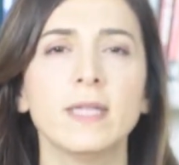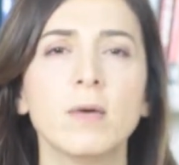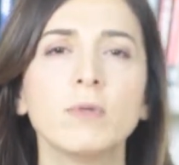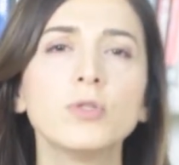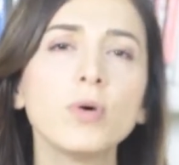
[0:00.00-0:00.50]

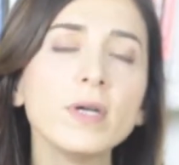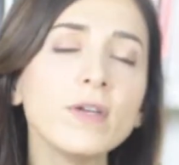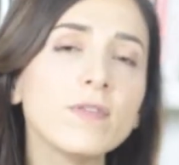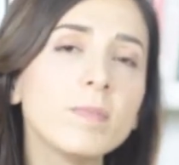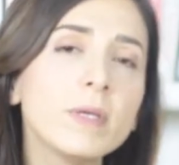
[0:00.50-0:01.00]
A majority
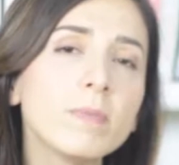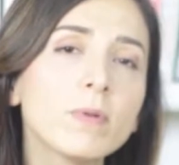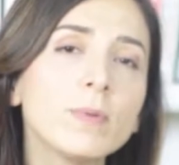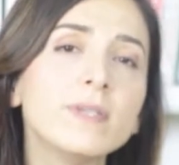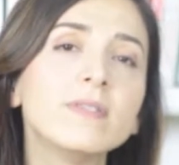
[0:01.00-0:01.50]
of the
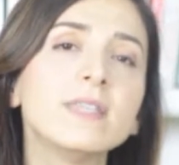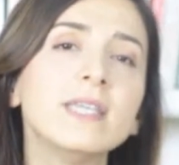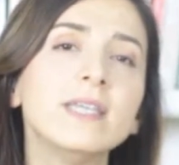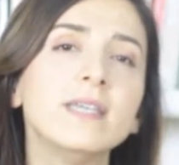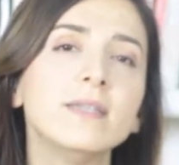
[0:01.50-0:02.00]
people we
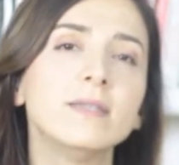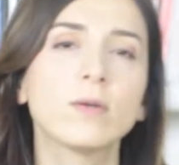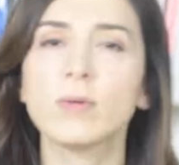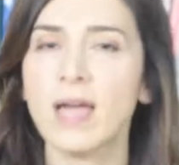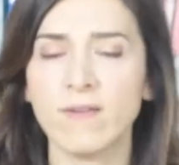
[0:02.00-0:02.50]
see
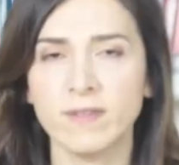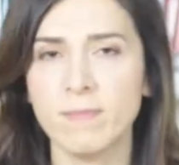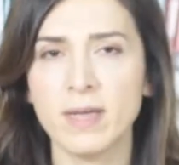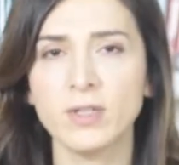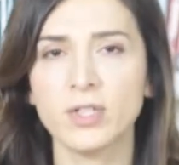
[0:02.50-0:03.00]
don't have
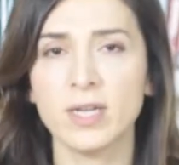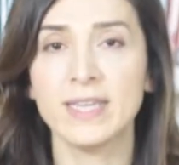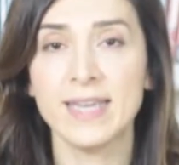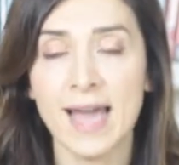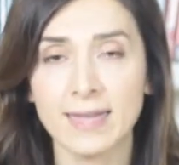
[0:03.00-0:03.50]
dementia
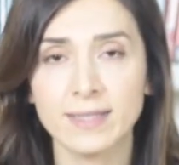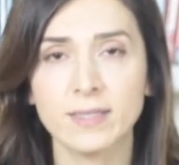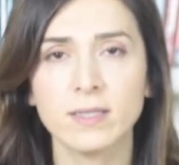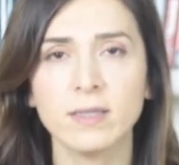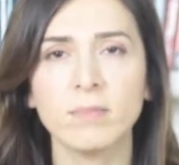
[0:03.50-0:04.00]

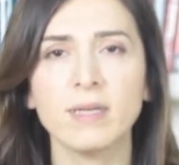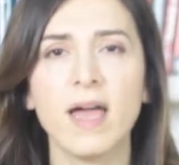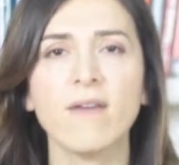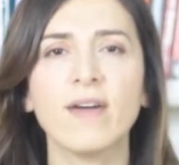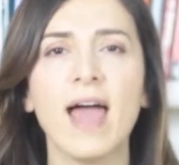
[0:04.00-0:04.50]
yet, but
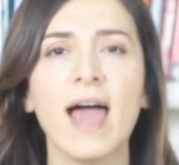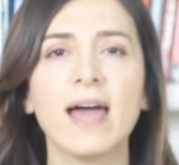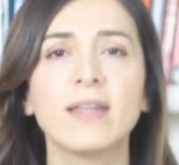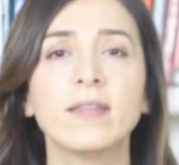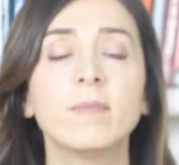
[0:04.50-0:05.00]
have
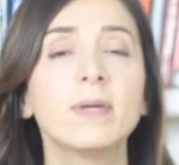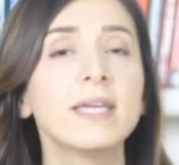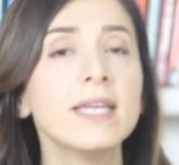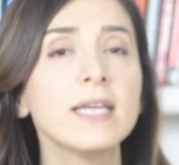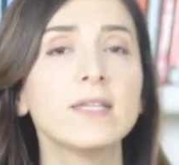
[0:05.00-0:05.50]
had the
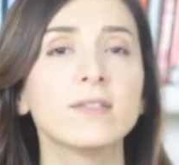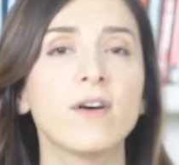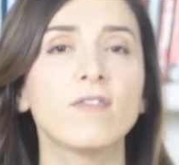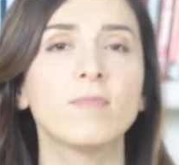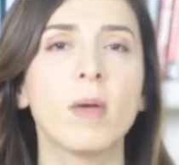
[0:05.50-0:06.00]
beginnings
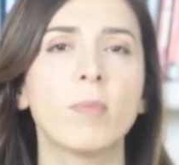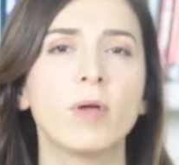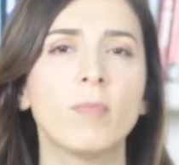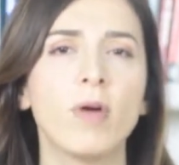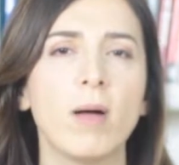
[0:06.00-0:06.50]
of
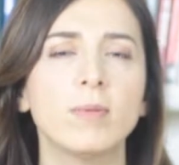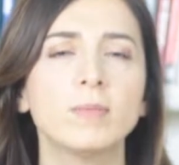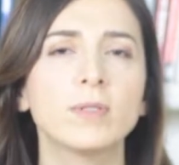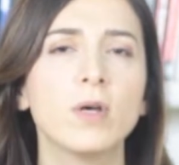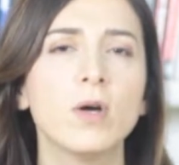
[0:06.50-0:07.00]
memory
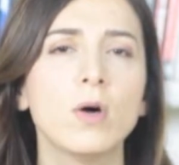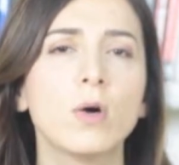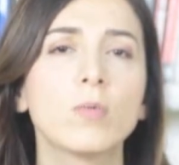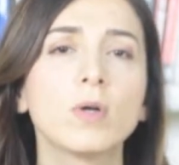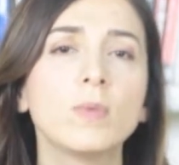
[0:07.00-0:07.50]
problems,
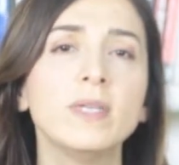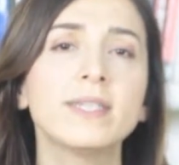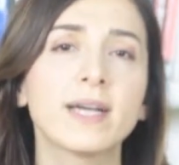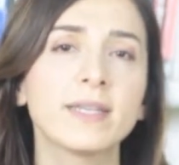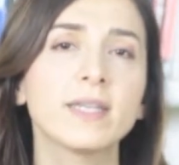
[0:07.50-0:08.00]
or what we
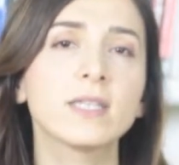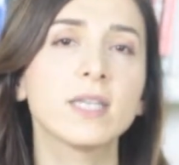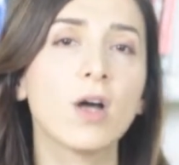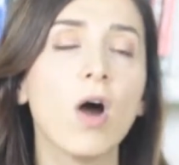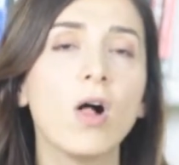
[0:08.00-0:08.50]
technically
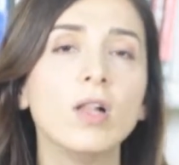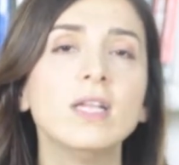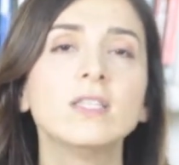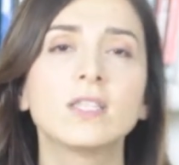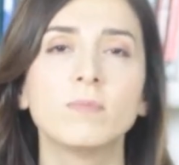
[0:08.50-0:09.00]
call
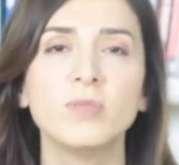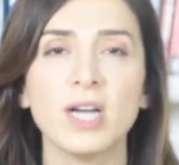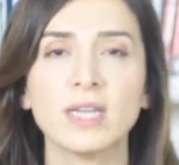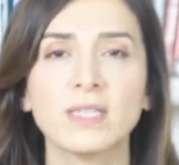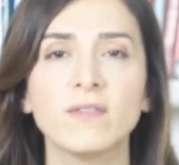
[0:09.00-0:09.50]

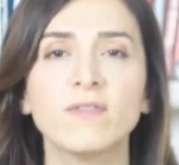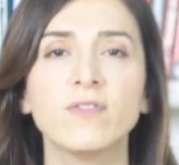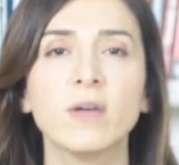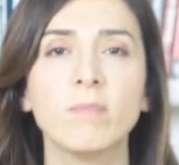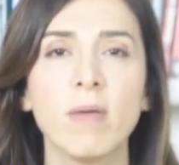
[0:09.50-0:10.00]
subjective
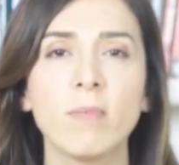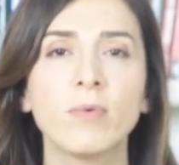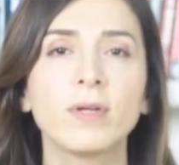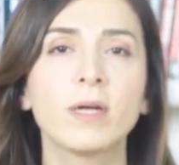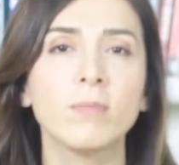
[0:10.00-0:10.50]

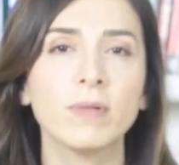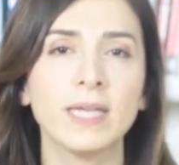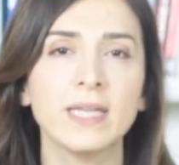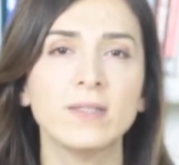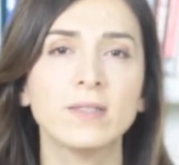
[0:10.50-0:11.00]
memory
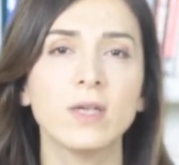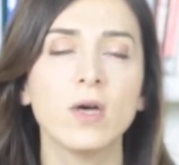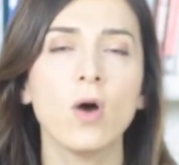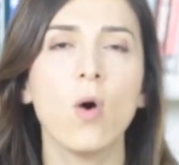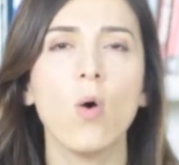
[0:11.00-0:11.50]
complaints,
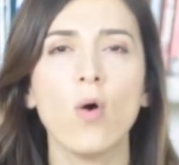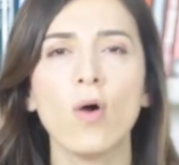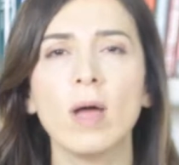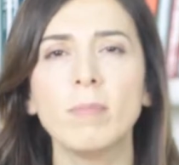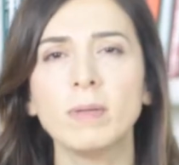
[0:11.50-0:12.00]

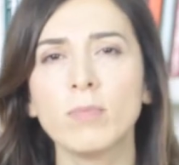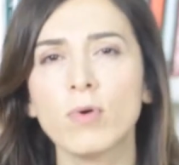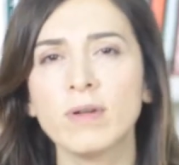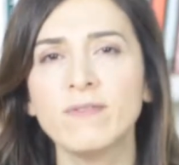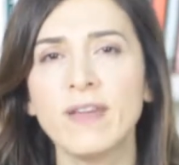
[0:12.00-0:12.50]
or a bit
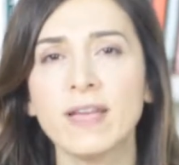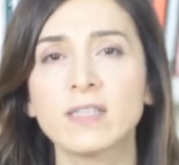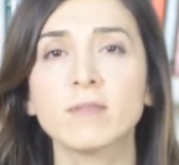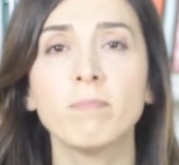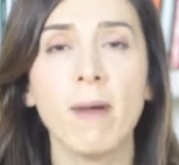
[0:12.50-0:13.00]
more
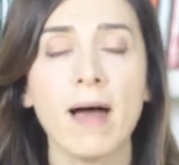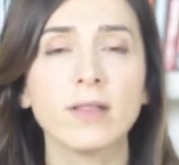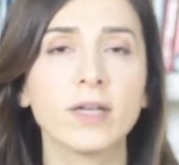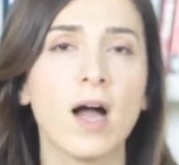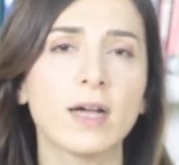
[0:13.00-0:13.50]
advanced
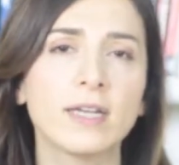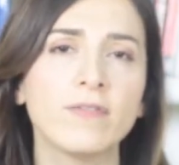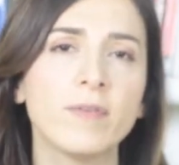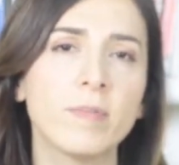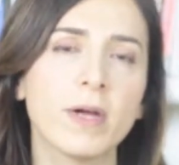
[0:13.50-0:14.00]
mild
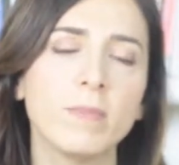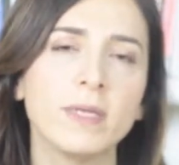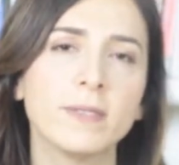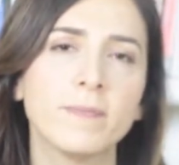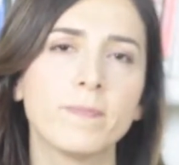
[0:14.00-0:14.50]
cognitive impairment.